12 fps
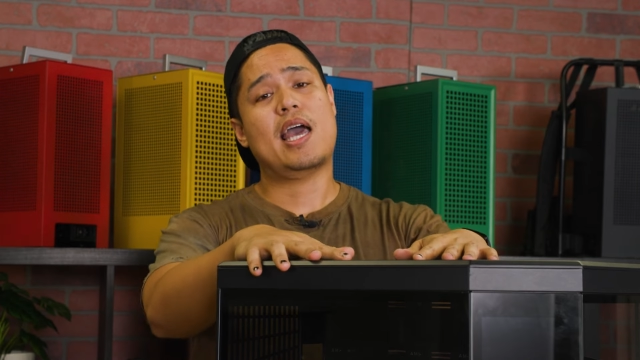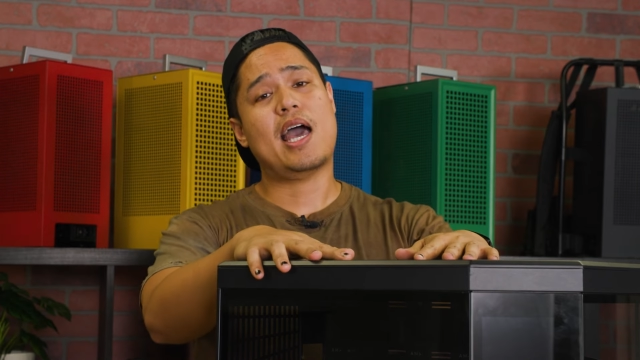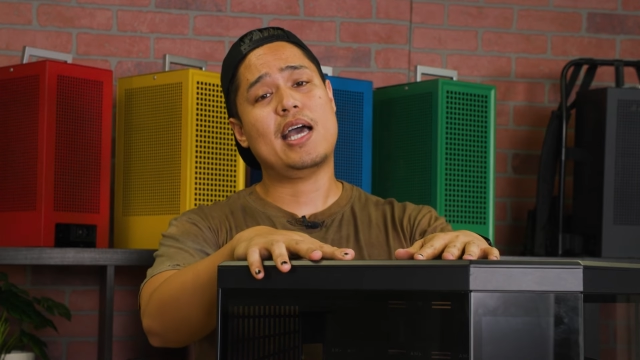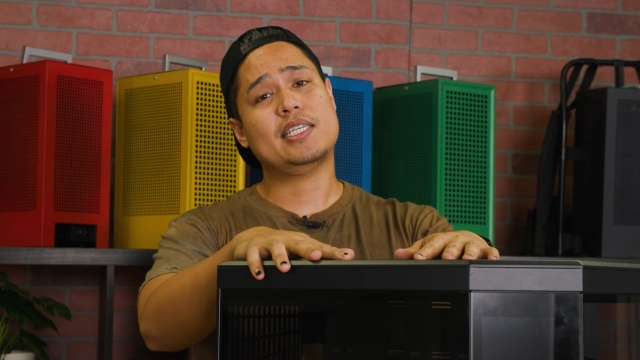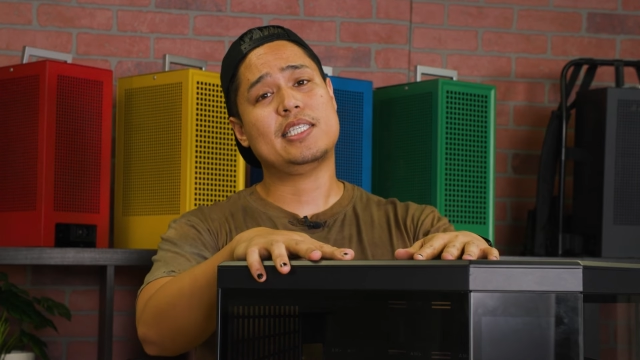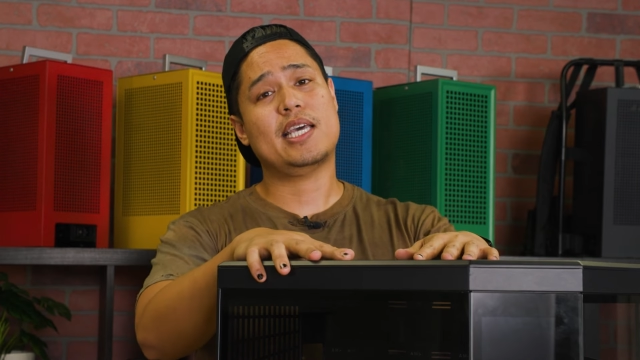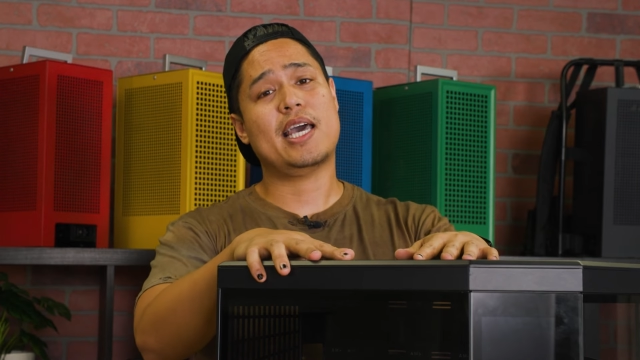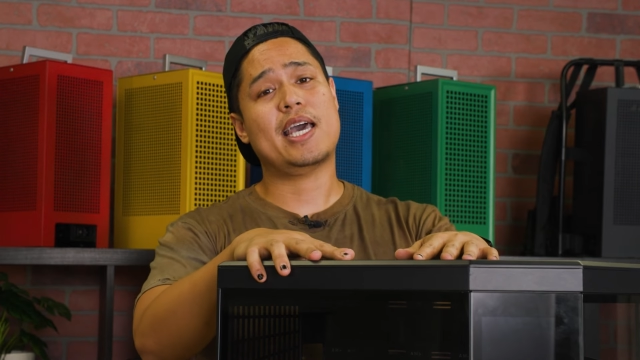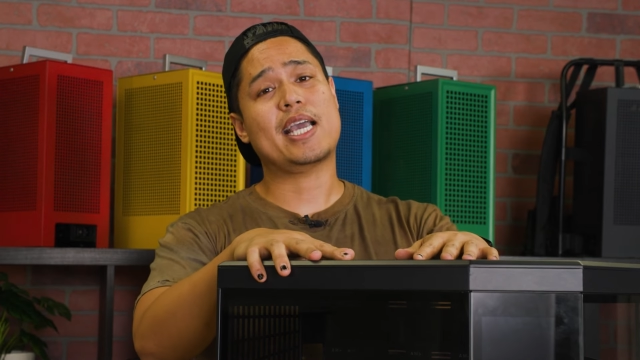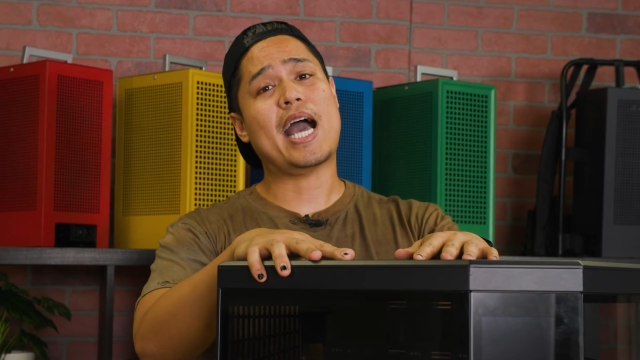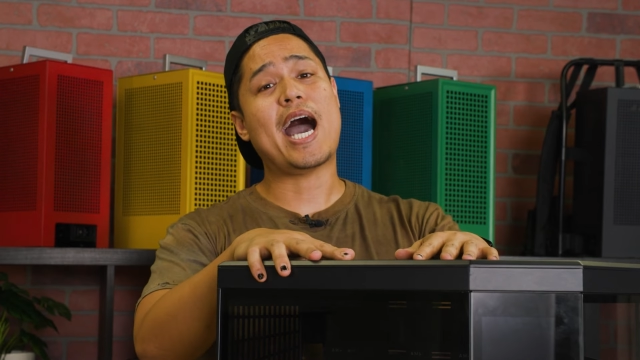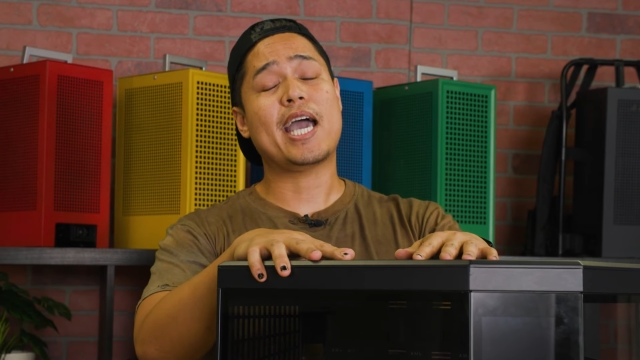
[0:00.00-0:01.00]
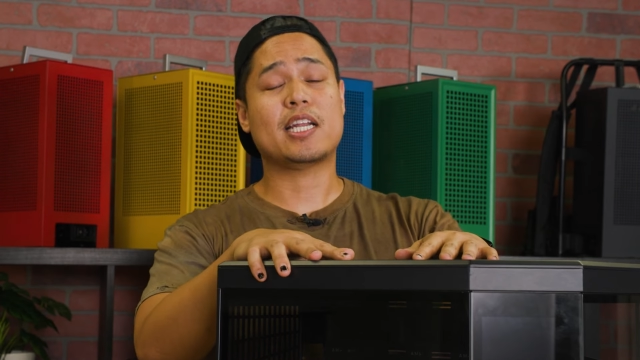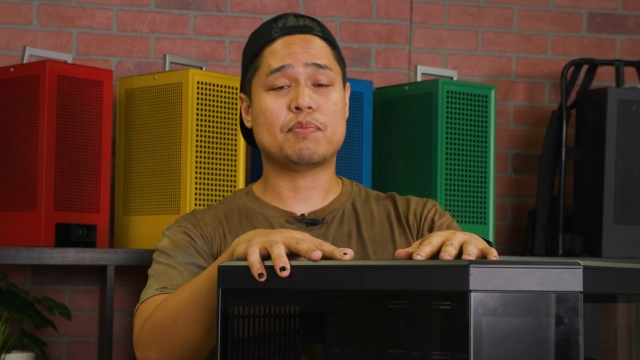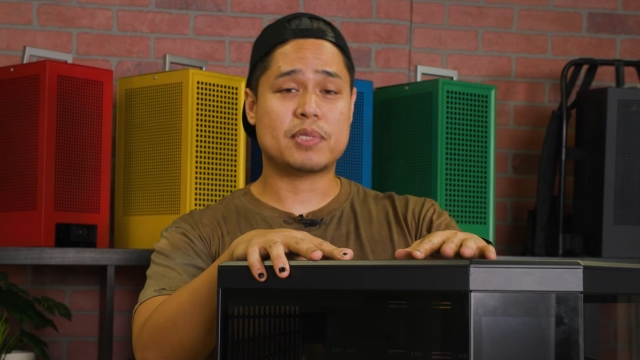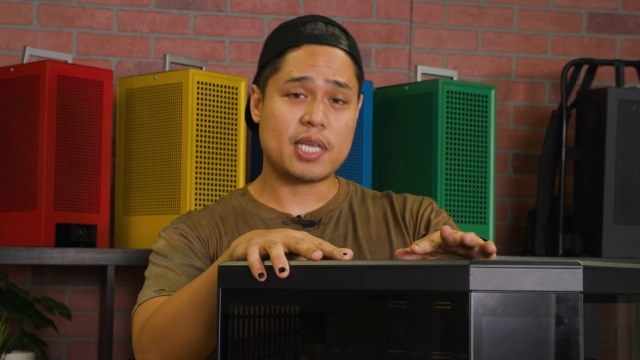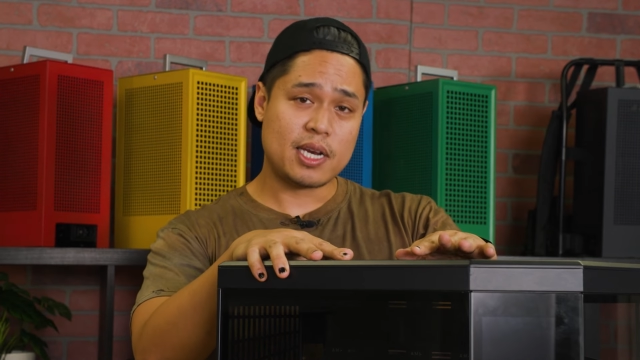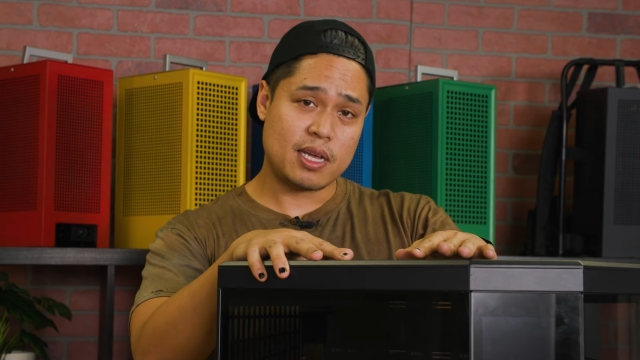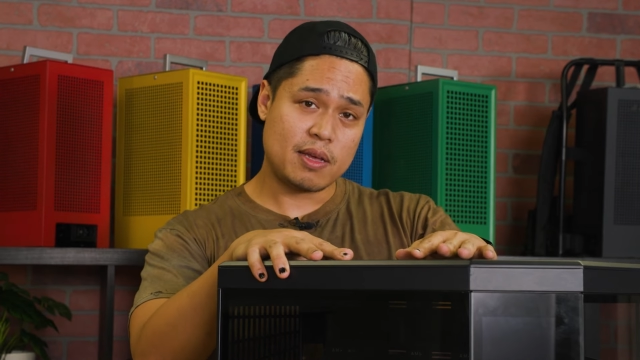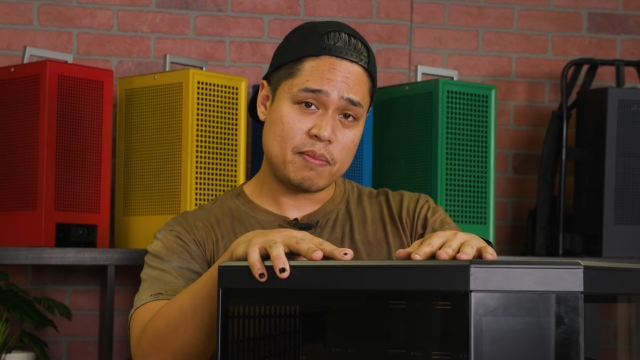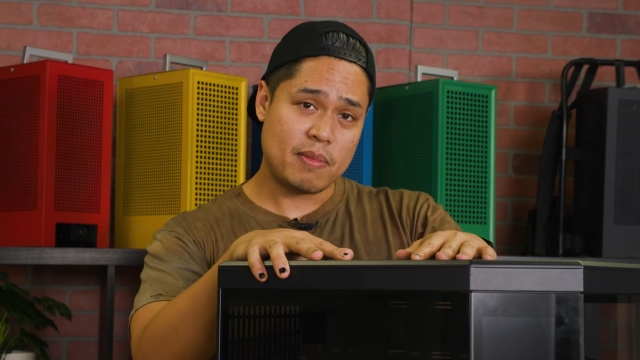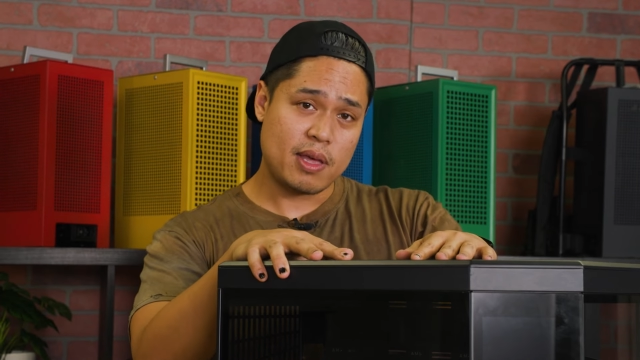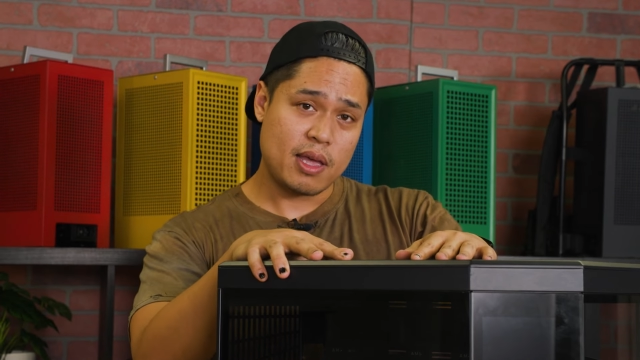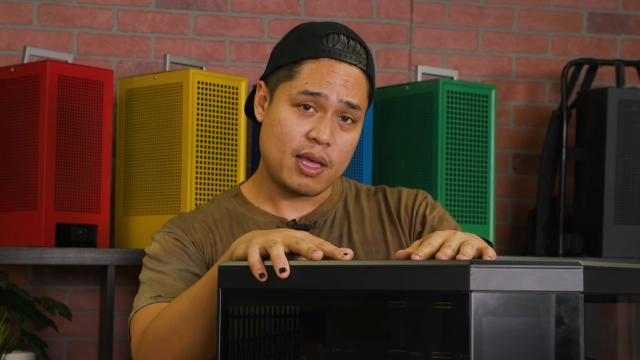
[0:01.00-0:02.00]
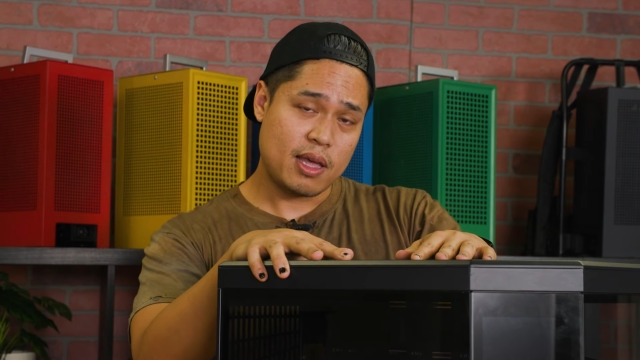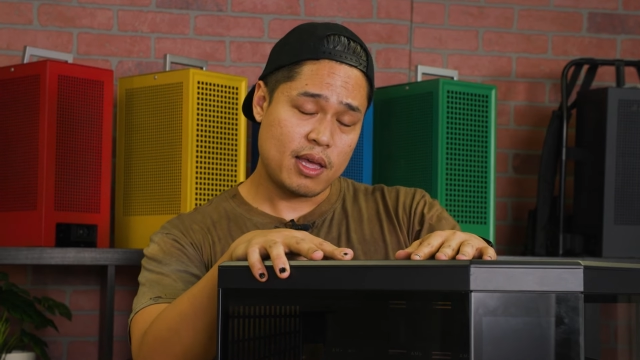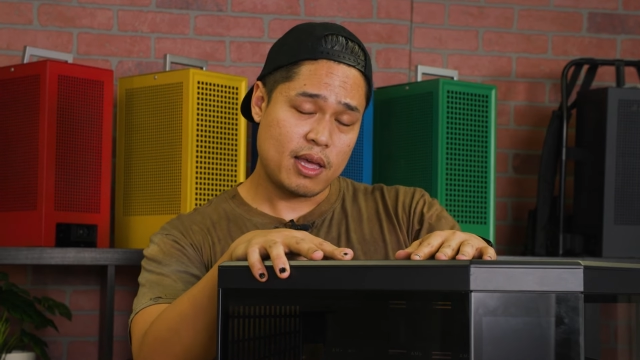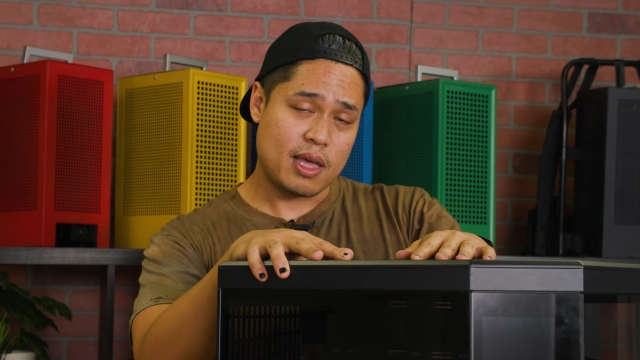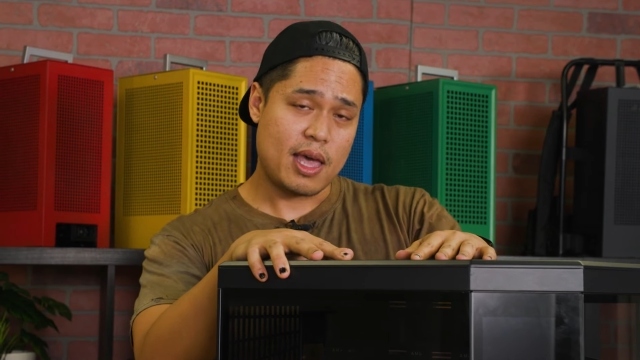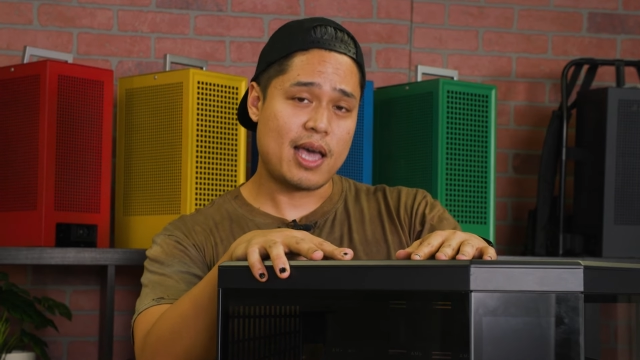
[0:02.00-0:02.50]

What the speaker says: hashtag HYTEUpSetup,